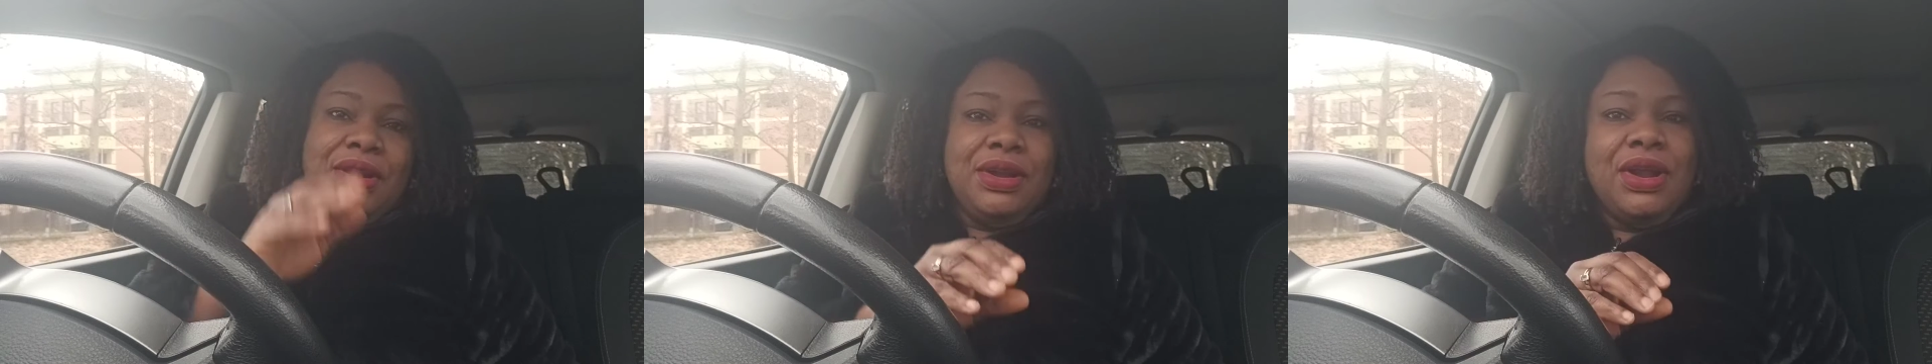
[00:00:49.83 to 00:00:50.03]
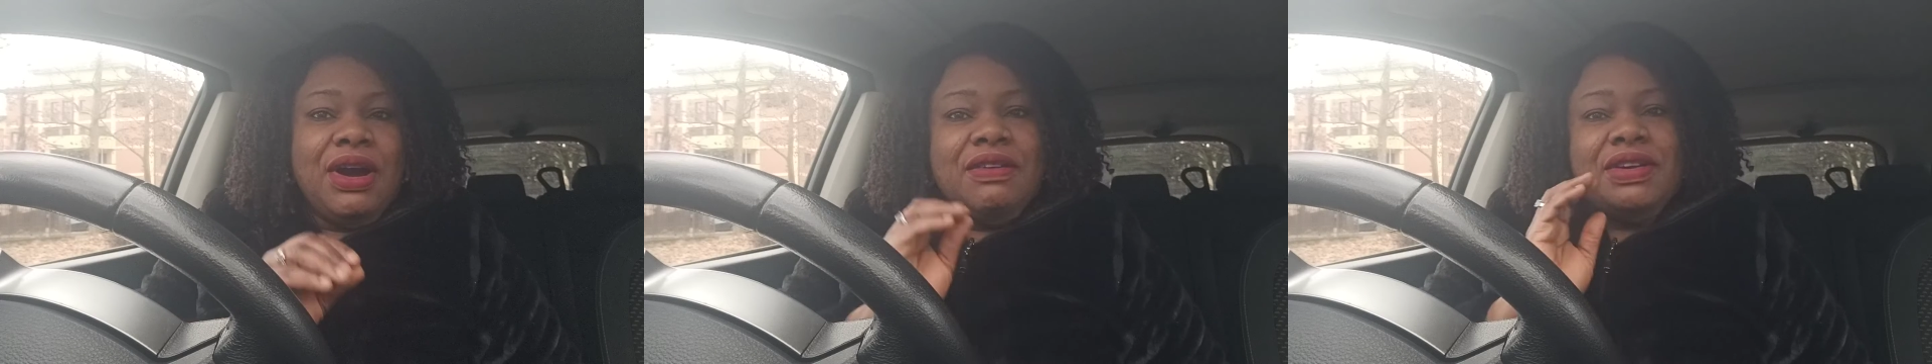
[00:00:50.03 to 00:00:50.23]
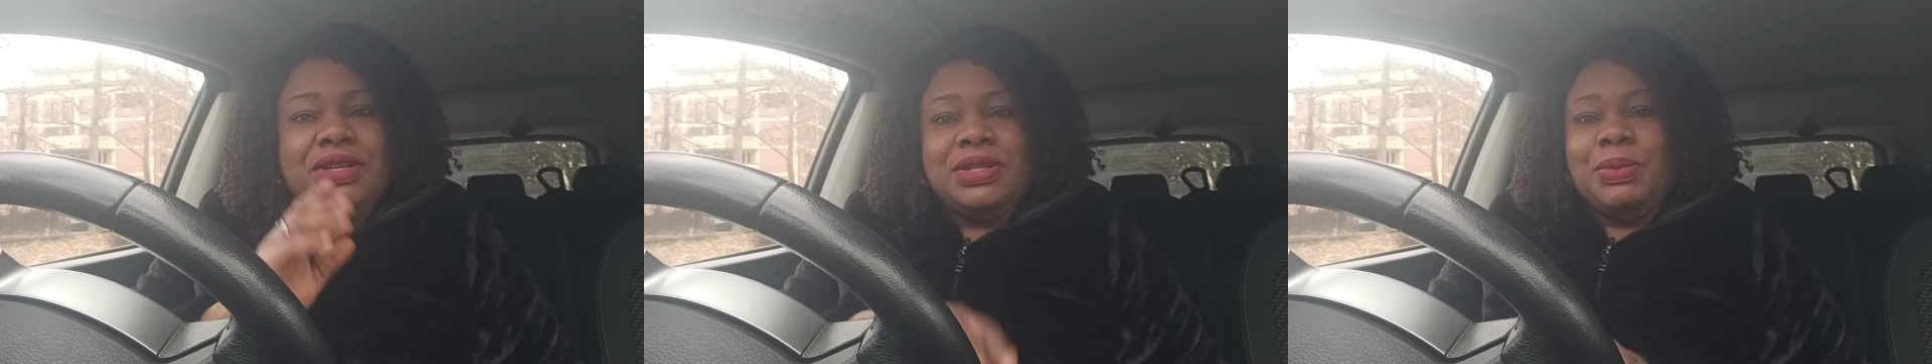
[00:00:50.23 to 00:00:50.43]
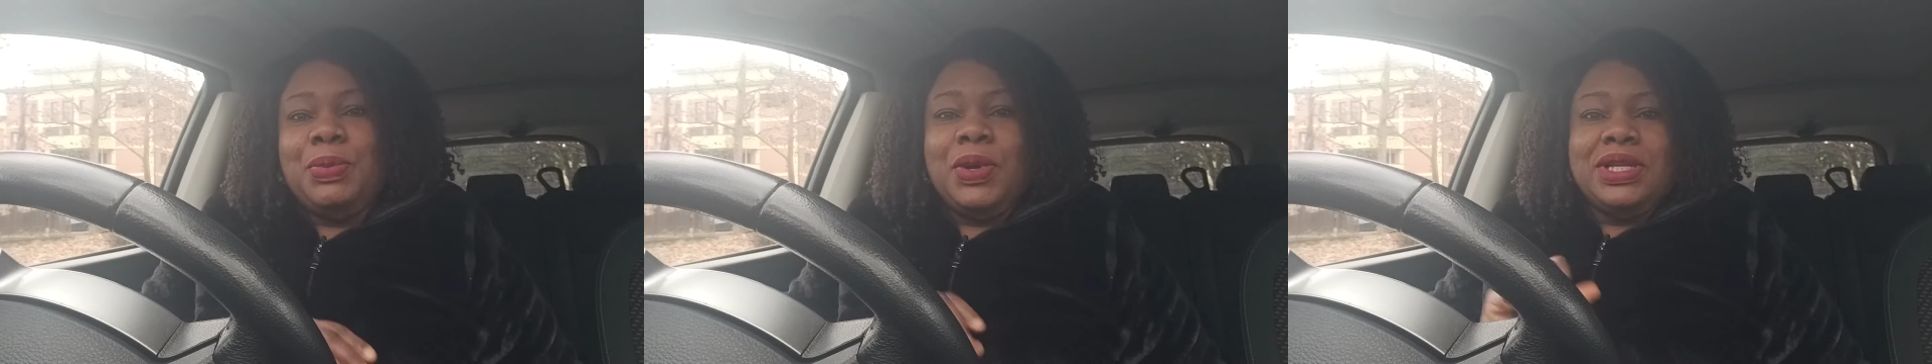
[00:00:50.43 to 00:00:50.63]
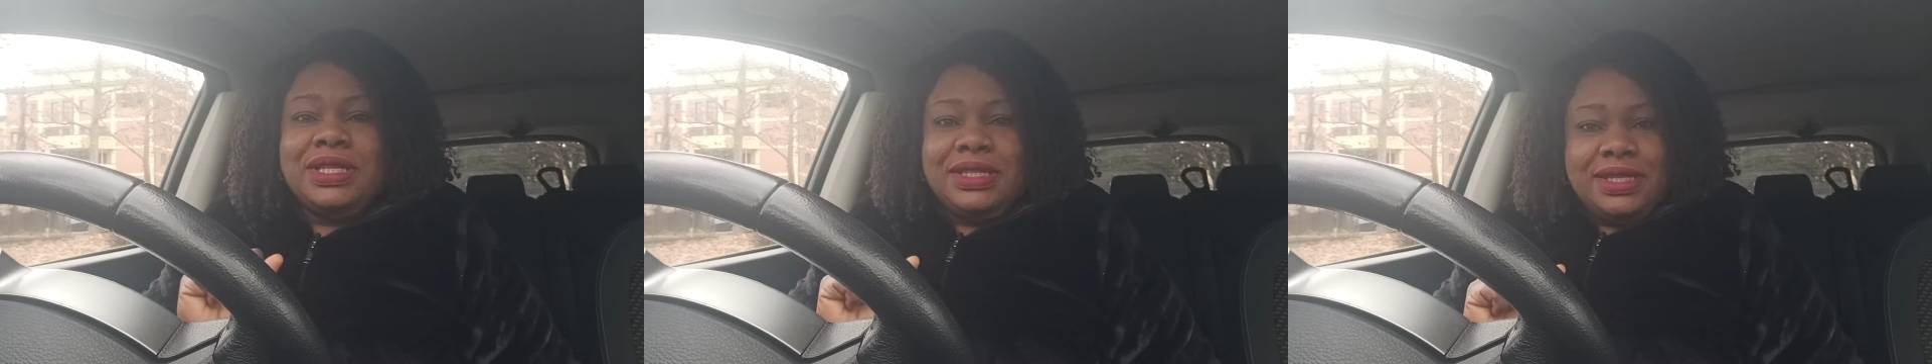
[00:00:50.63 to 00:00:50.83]
love and
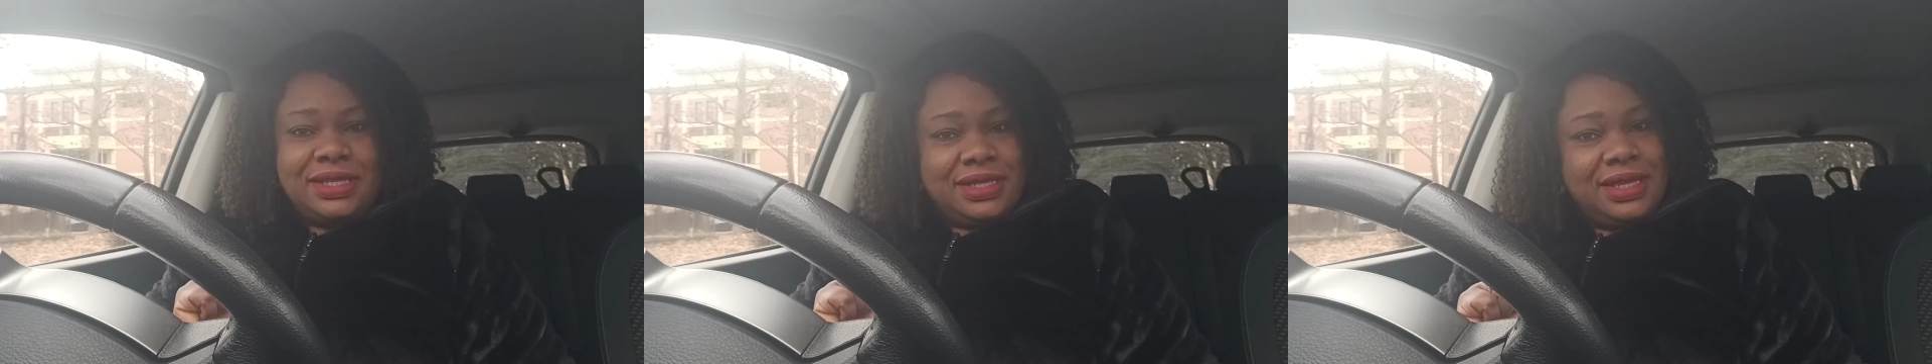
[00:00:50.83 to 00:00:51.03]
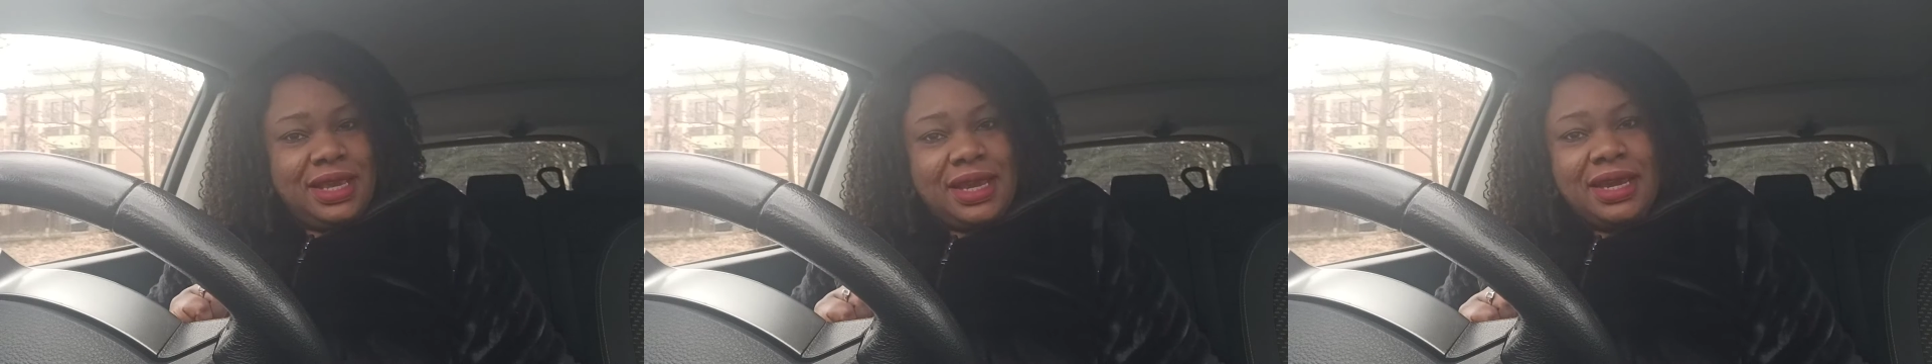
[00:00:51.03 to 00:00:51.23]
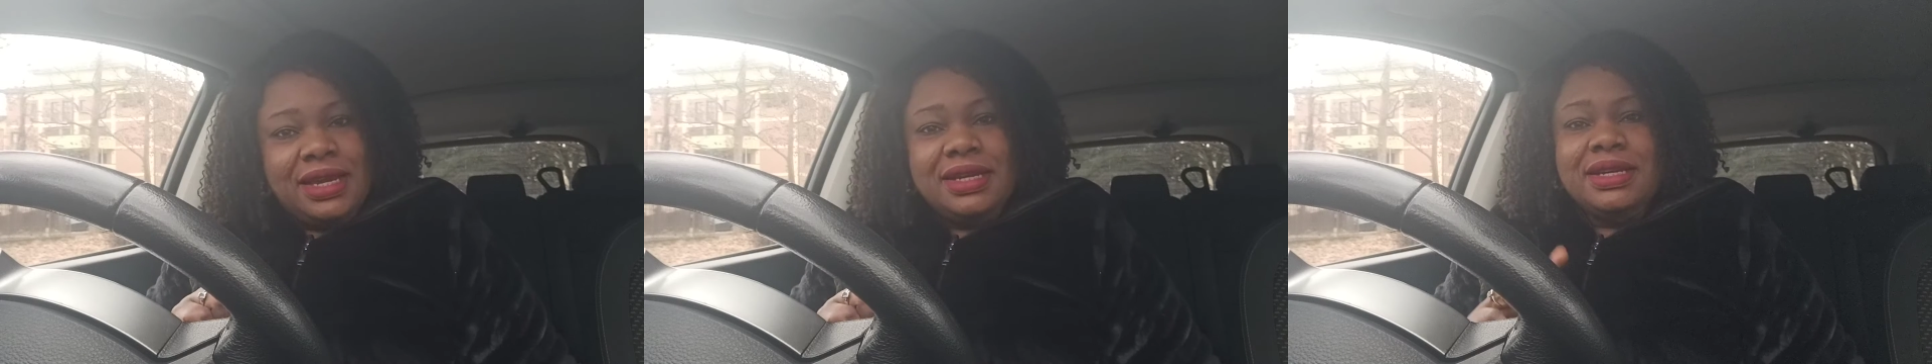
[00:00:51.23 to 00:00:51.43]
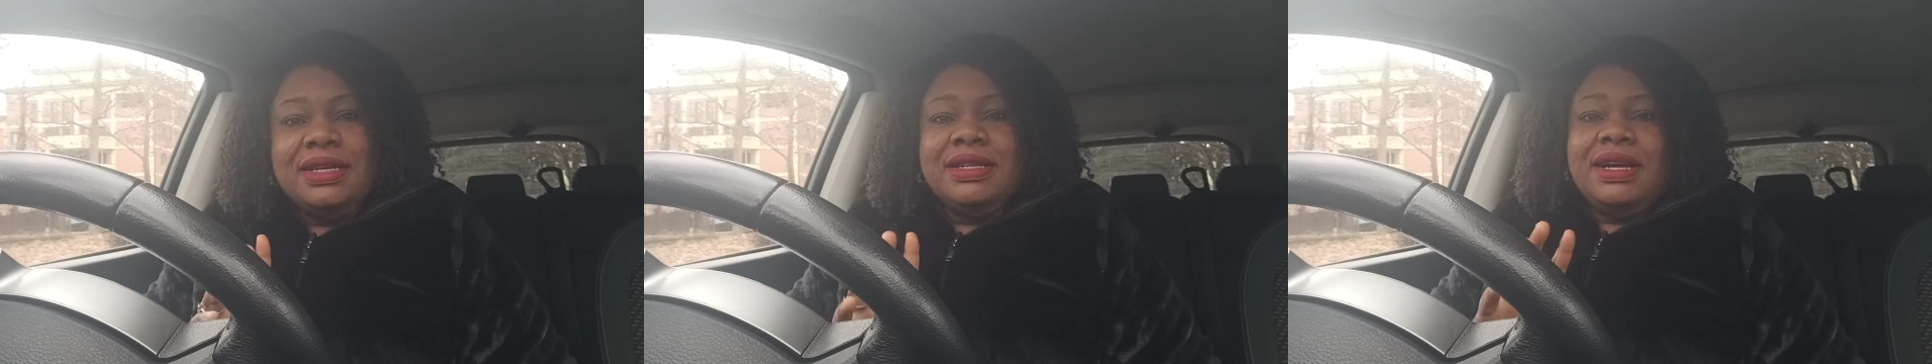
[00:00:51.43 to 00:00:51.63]
support this year,